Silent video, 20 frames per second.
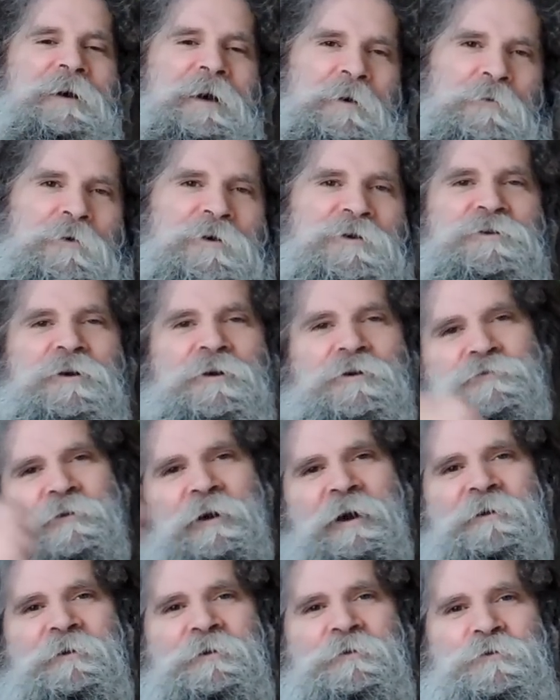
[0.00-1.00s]
I was going to
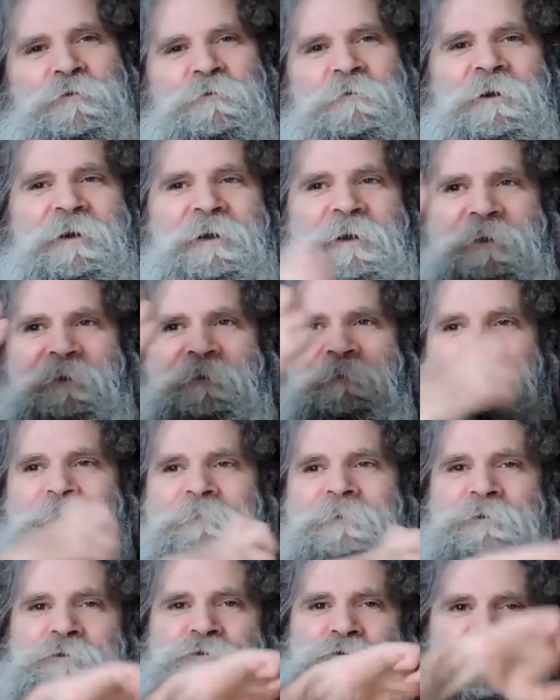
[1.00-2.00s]
try to do a
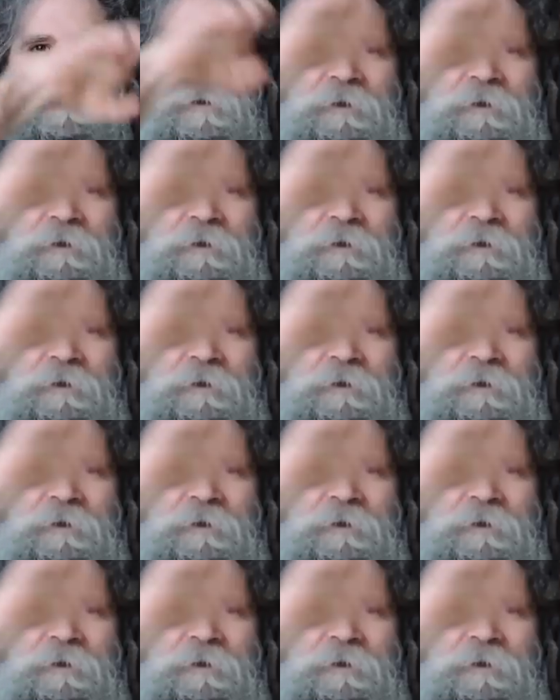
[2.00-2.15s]
sort